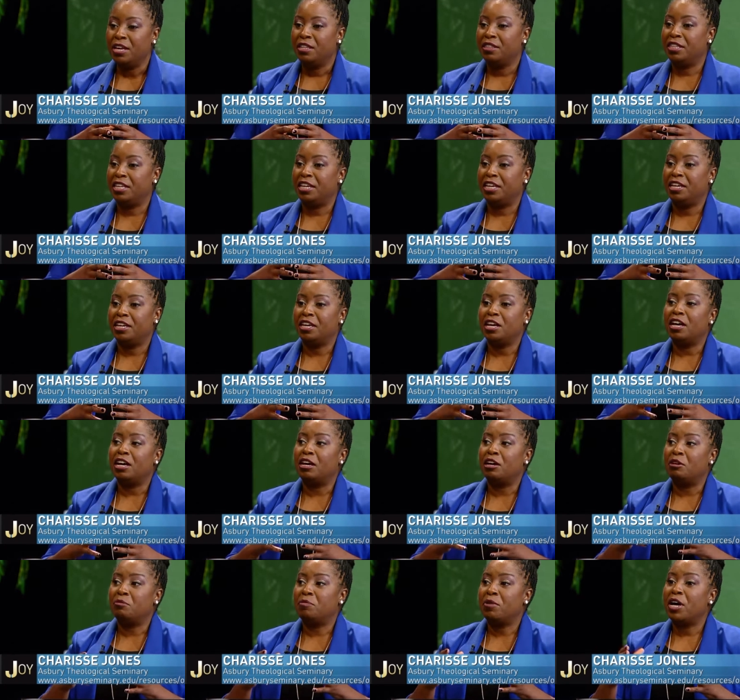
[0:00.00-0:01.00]
the
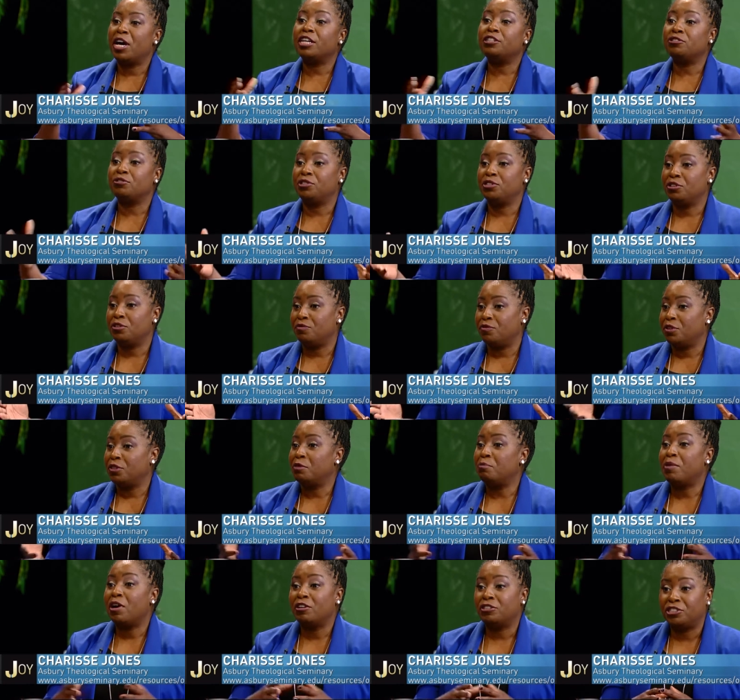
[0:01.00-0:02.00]
um, underserved or the
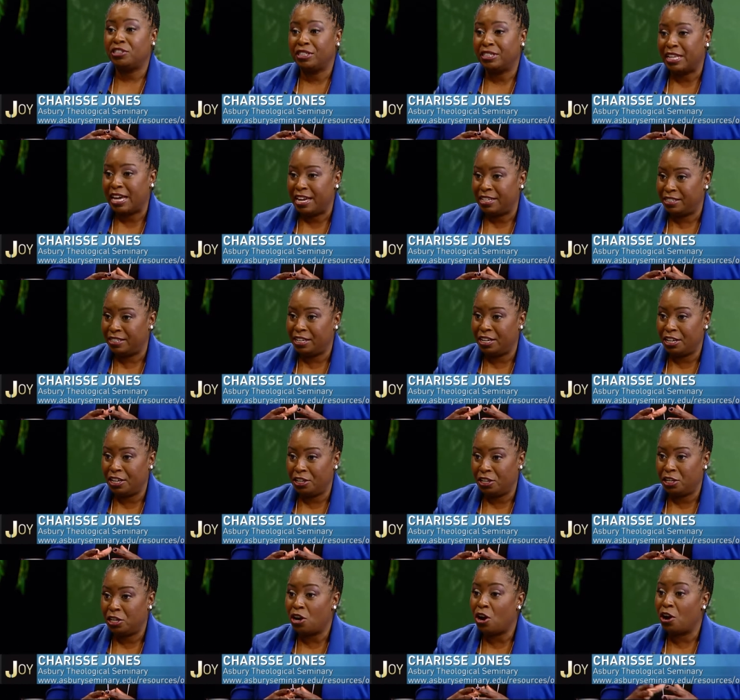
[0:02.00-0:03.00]
marginalized
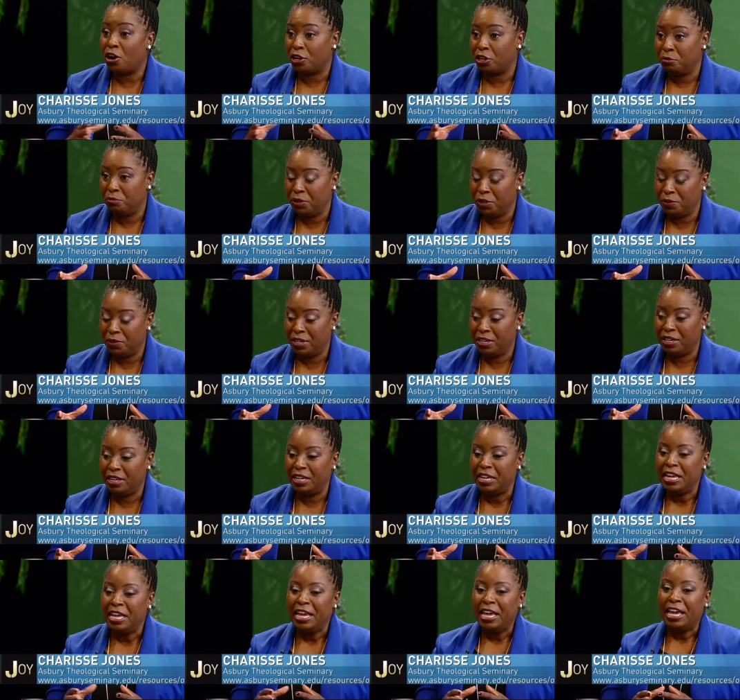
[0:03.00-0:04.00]
in our community.
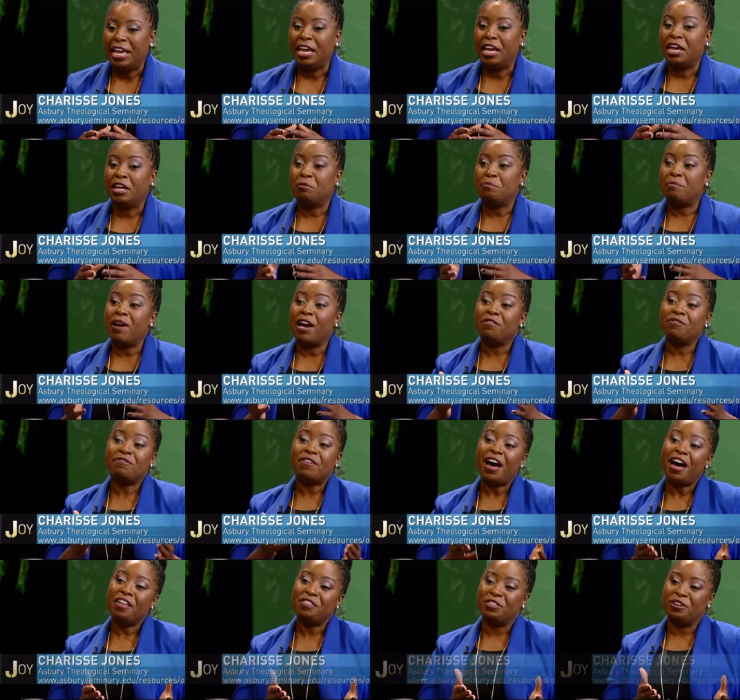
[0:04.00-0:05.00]
And my
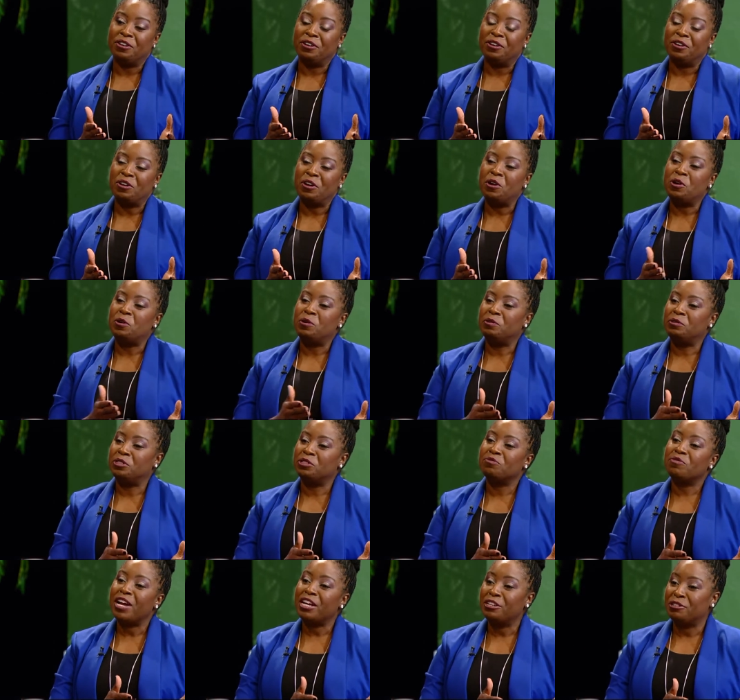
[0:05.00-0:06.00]
father owned a
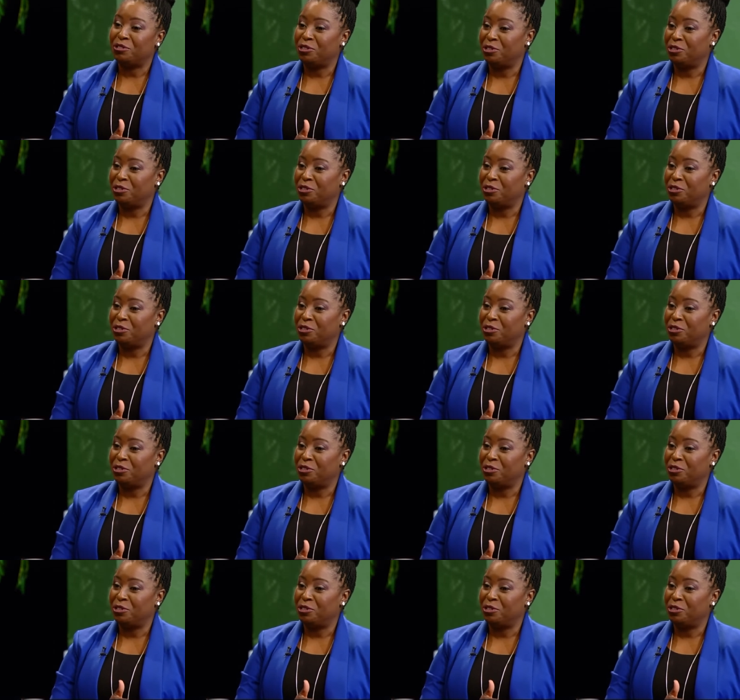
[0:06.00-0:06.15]
record